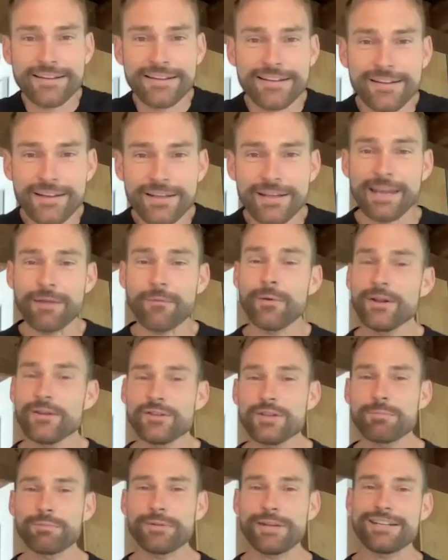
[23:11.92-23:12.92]
Yeah. Once you
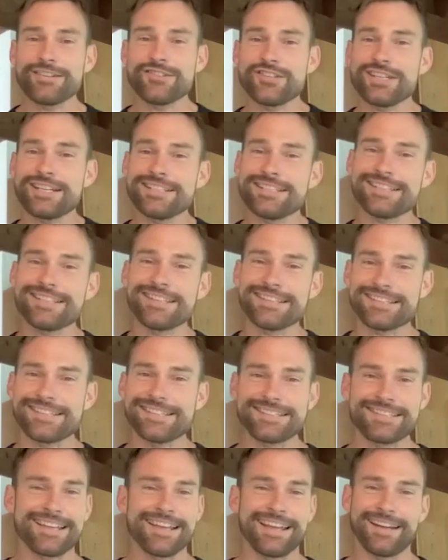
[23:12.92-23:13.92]
play Jesus,
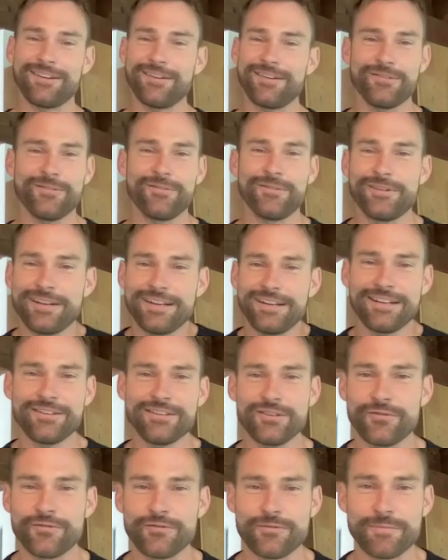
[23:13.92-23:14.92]
it's like, what do you
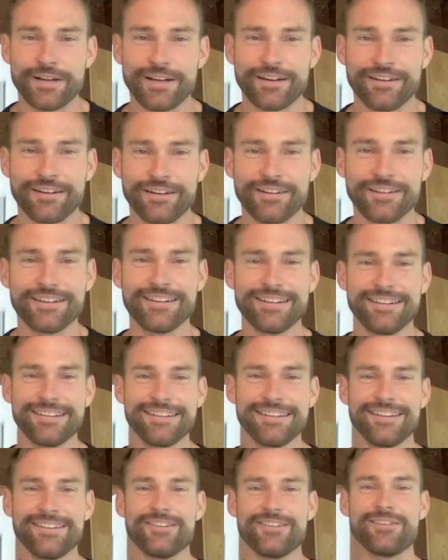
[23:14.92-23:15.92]
do from there?
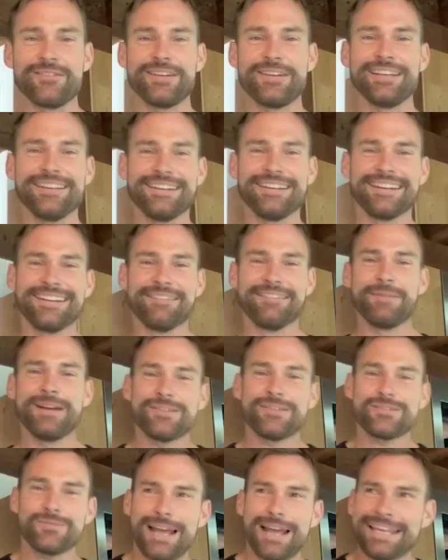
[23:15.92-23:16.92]
You know what I mean? Might
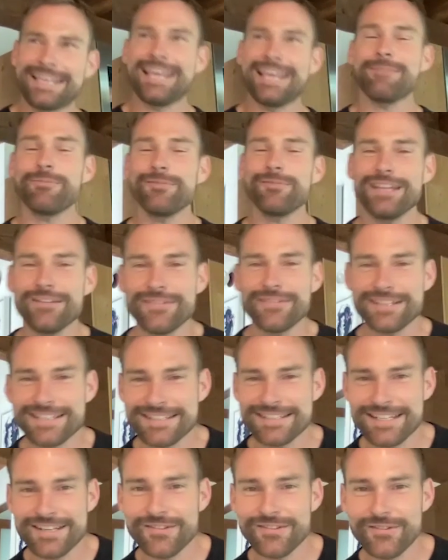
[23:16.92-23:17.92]
as well. I can't believe I
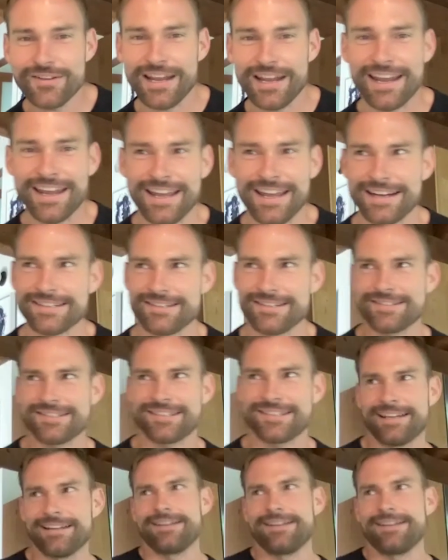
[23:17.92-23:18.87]
continue to act. It's like,